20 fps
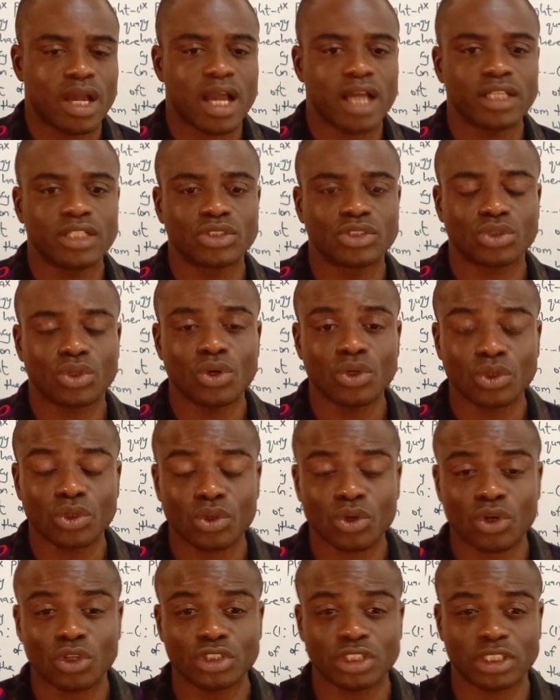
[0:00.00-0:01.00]
And his
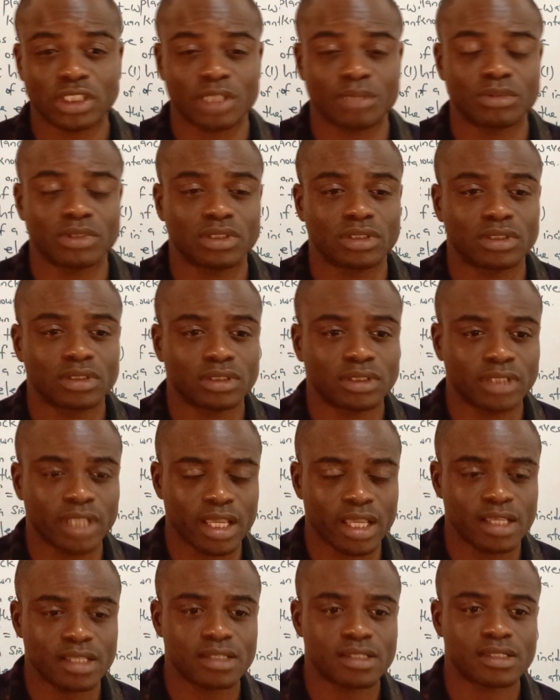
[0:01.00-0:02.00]
concept
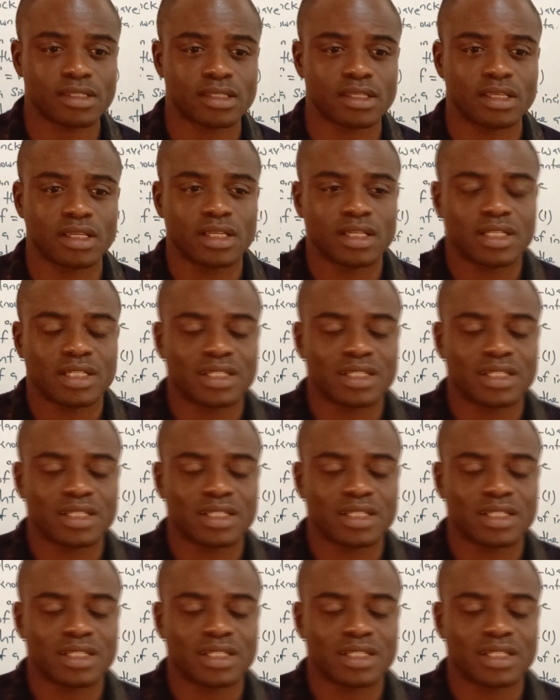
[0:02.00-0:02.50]
says